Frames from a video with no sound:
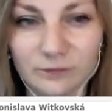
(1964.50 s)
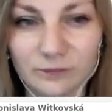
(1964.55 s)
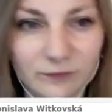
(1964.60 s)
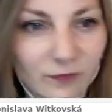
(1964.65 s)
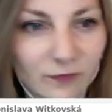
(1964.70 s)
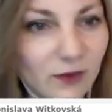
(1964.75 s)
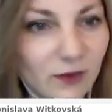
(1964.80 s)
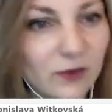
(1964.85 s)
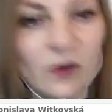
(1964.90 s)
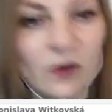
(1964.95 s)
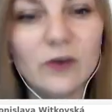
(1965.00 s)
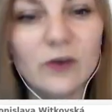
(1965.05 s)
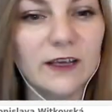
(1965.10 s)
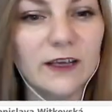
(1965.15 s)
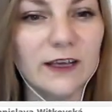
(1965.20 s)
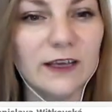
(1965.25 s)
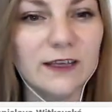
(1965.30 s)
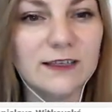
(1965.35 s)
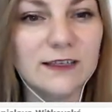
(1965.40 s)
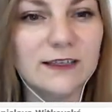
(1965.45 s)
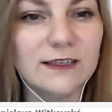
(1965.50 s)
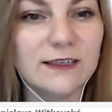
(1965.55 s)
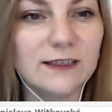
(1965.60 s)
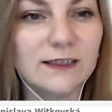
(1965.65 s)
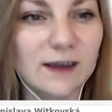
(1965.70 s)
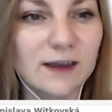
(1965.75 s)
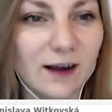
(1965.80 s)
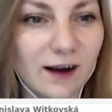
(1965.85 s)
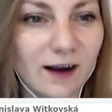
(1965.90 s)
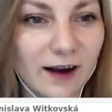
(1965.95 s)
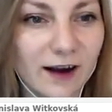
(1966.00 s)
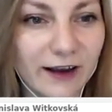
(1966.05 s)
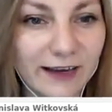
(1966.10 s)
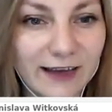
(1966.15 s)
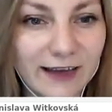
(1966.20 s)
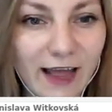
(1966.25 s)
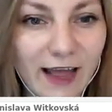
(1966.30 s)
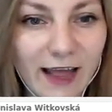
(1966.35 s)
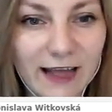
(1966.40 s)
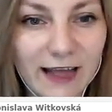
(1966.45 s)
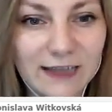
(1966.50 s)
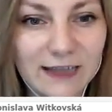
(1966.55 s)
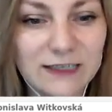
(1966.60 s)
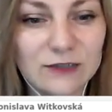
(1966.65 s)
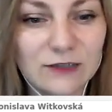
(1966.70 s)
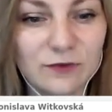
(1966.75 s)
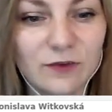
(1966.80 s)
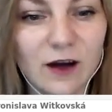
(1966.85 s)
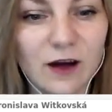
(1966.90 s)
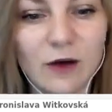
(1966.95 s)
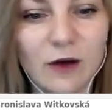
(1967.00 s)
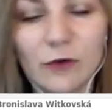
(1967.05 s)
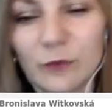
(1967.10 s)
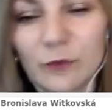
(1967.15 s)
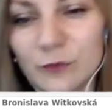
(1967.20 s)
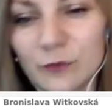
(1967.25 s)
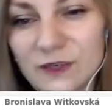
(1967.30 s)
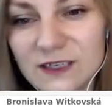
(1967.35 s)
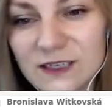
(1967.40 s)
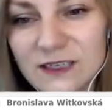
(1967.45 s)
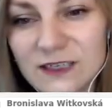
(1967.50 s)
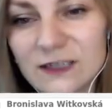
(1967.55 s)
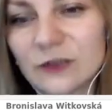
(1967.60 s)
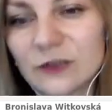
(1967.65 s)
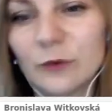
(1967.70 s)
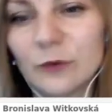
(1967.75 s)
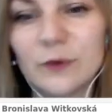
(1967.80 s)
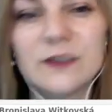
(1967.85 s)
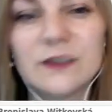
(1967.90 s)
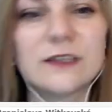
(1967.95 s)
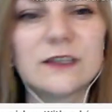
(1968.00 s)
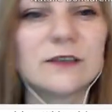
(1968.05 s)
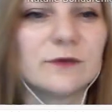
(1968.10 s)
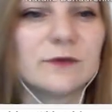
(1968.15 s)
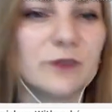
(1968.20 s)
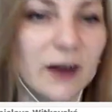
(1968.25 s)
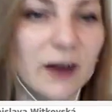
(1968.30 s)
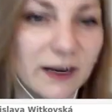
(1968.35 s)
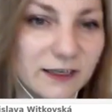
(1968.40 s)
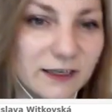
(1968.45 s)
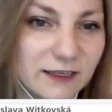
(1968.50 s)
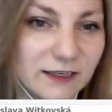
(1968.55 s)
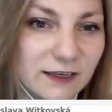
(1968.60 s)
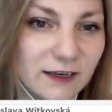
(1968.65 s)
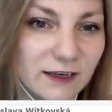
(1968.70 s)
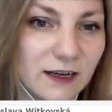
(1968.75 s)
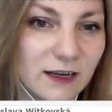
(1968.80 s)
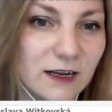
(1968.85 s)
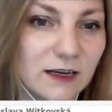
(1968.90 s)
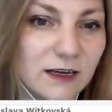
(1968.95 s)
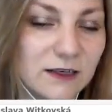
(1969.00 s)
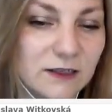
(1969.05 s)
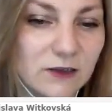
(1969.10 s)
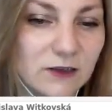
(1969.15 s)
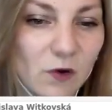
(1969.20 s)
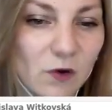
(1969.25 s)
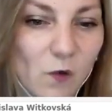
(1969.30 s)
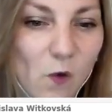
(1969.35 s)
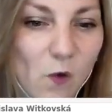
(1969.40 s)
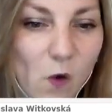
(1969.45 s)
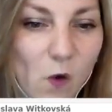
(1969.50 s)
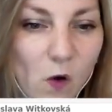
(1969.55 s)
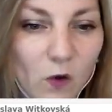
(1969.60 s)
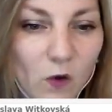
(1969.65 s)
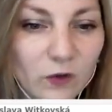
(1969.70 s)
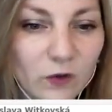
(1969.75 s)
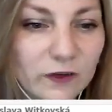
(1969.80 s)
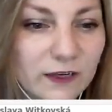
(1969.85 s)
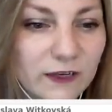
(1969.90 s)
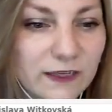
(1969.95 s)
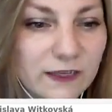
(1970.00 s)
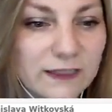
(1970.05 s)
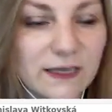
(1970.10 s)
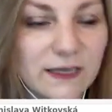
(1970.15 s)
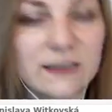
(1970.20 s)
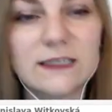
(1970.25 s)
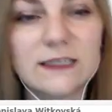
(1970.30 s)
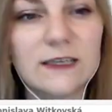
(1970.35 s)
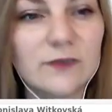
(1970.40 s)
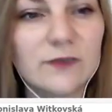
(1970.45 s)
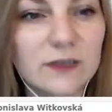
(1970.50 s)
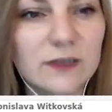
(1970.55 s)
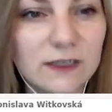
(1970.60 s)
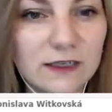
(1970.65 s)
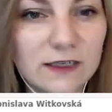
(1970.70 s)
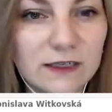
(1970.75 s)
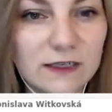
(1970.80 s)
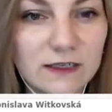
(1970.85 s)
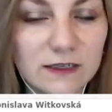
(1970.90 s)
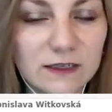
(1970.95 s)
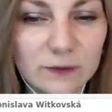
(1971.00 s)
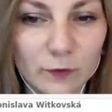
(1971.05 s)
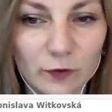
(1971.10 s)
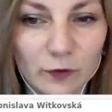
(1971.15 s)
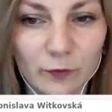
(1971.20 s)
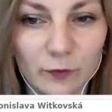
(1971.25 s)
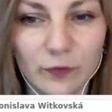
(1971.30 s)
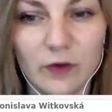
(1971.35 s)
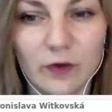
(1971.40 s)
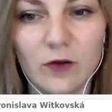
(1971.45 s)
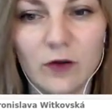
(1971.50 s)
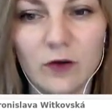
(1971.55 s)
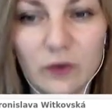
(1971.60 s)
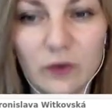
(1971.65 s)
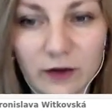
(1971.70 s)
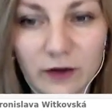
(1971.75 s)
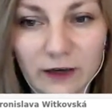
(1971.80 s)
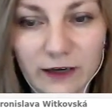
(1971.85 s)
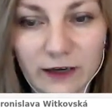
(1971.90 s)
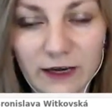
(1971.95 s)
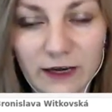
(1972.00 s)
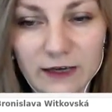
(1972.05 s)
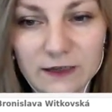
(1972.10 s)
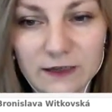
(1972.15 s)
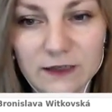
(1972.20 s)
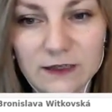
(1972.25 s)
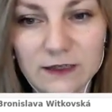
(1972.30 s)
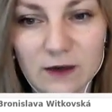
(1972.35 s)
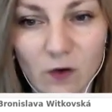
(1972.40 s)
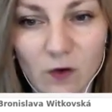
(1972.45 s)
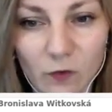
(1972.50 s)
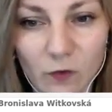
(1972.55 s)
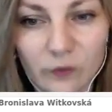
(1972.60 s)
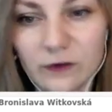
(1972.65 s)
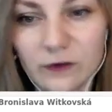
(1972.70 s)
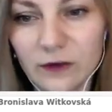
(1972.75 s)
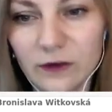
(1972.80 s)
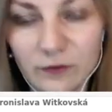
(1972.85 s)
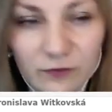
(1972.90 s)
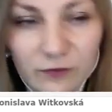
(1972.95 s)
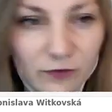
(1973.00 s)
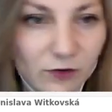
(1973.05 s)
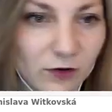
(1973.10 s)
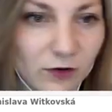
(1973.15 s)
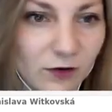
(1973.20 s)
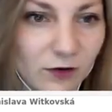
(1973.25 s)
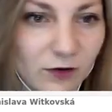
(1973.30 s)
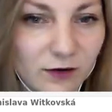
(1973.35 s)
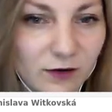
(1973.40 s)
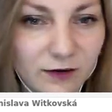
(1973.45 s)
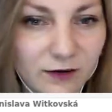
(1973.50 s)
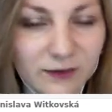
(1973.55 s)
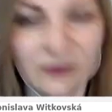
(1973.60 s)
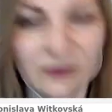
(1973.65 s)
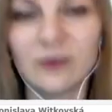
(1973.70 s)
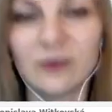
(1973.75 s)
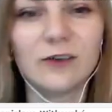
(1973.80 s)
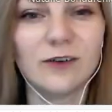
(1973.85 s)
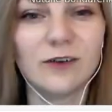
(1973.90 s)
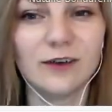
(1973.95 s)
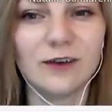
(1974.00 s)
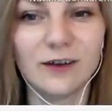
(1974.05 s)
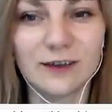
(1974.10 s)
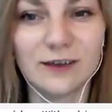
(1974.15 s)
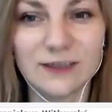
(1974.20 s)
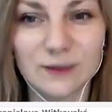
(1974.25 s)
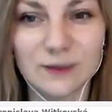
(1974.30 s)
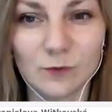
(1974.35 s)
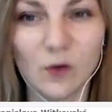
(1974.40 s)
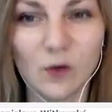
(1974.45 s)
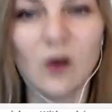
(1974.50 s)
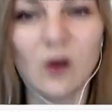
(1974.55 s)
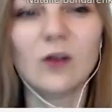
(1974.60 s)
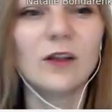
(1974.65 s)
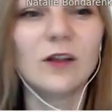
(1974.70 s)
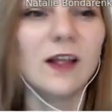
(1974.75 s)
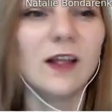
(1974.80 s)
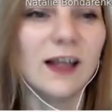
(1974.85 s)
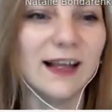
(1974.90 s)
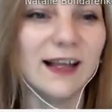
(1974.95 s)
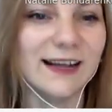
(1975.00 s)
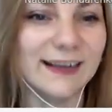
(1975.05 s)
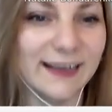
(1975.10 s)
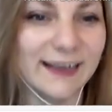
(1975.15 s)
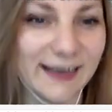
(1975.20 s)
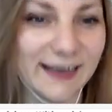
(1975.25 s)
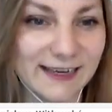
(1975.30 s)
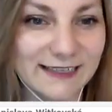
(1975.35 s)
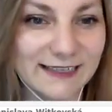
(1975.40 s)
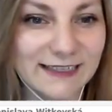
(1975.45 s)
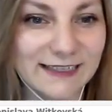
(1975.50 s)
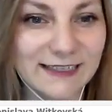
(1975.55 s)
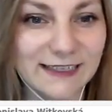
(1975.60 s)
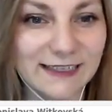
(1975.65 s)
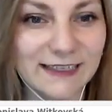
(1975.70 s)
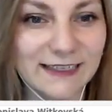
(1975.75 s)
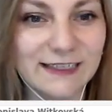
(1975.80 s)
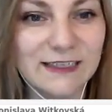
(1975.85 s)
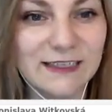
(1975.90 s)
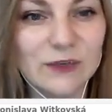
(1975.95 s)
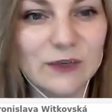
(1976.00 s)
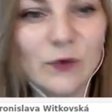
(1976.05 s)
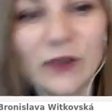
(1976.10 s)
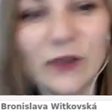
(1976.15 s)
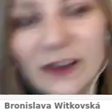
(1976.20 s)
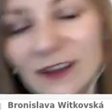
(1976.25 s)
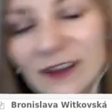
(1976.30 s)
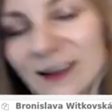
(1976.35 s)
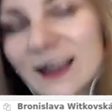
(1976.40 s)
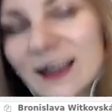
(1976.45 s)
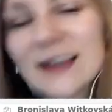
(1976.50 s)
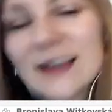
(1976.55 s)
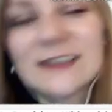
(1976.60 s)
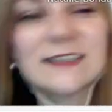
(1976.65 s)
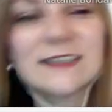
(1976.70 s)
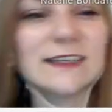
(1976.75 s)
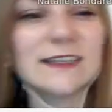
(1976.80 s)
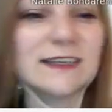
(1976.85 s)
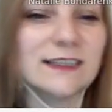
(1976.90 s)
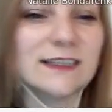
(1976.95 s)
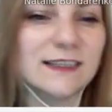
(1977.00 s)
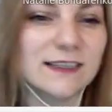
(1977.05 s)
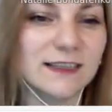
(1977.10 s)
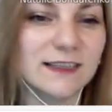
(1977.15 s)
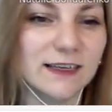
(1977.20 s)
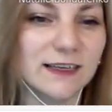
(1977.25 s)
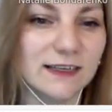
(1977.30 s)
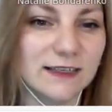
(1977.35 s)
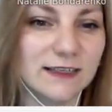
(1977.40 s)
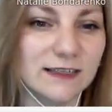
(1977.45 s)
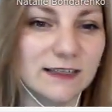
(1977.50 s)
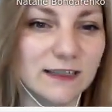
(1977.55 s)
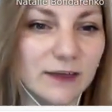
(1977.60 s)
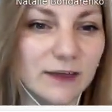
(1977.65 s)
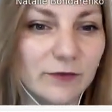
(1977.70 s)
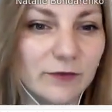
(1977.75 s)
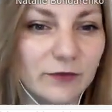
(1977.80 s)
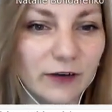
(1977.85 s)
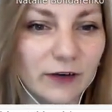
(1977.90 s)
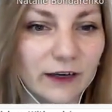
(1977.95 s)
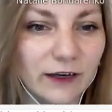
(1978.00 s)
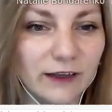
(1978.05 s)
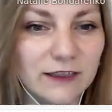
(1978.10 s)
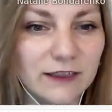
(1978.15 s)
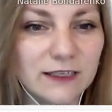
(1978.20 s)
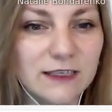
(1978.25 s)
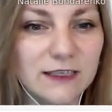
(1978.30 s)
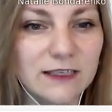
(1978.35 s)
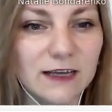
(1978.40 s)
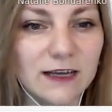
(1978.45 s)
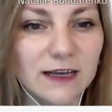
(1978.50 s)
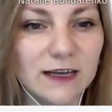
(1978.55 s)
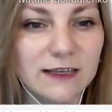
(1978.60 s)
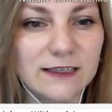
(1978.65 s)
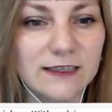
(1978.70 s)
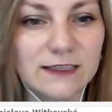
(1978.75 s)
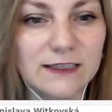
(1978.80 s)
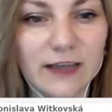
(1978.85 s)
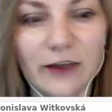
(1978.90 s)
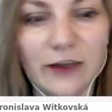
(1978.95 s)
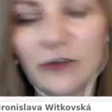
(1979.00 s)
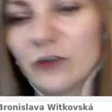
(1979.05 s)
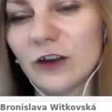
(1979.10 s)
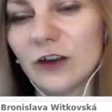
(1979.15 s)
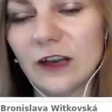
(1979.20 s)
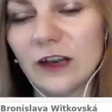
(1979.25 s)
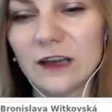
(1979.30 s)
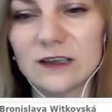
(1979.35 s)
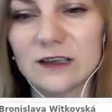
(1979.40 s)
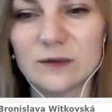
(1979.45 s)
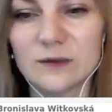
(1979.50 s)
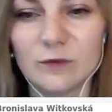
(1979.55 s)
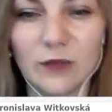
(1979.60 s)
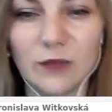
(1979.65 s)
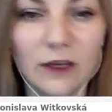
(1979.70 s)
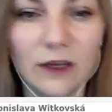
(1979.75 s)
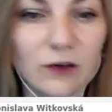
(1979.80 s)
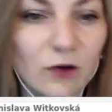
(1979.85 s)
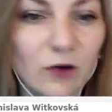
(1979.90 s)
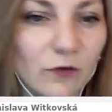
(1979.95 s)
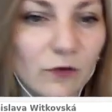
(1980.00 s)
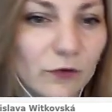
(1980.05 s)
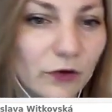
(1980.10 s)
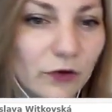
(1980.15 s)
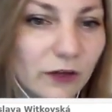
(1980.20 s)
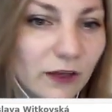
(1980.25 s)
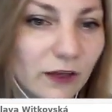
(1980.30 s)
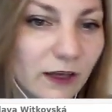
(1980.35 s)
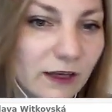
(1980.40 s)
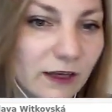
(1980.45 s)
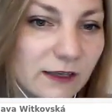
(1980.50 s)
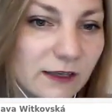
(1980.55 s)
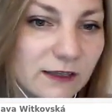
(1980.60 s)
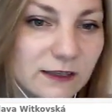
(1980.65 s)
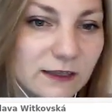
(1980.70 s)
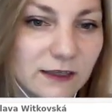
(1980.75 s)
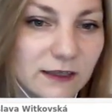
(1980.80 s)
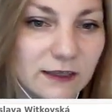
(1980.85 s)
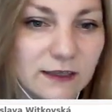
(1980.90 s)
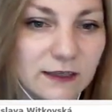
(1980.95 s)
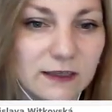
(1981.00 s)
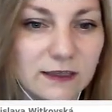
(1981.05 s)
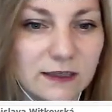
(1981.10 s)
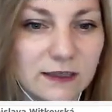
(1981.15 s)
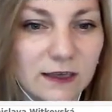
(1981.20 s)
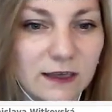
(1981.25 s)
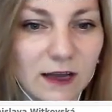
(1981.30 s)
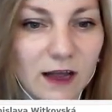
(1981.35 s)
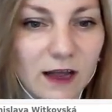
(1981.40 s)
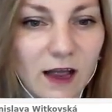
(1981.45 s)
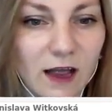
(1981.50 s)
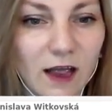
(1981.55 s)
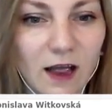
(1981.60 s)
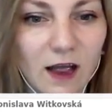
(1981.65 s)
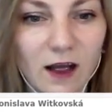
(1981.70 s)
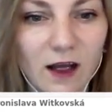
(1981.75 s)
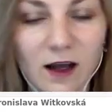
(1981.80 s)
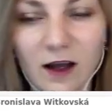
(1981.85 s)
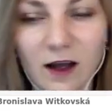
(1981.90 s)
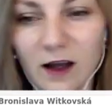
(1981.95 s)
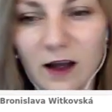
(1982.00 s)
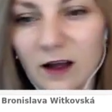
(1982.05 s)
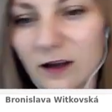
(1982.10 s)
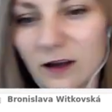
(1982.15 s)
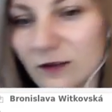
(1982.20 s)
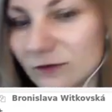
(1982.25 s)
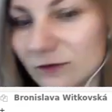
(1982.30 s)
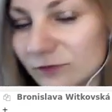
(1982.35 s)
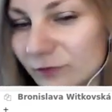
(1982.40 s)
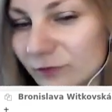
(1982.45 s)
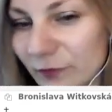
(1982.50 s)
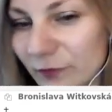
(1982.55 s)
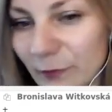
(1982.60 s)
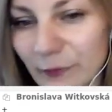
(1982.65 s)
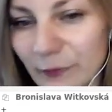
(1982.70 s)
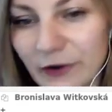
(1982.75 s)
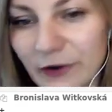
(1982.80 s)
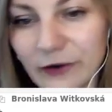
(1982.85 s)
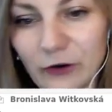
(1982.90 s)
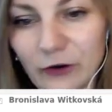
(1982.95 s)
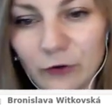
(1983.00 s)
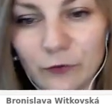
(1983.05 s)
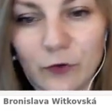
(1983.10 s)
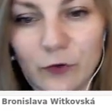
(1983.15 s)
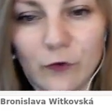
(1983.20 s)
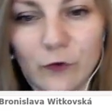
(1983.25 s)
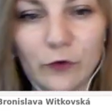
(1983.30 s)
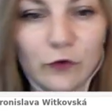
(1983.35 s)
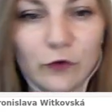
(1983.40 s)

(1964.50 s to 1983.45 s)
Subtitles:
your kids are in hands of our Mr. or Mrs. Friday. So all kids activities will be organized only for your small guest. It's cooking classes, it's different session, it's bingo for kids, it's preparing of orange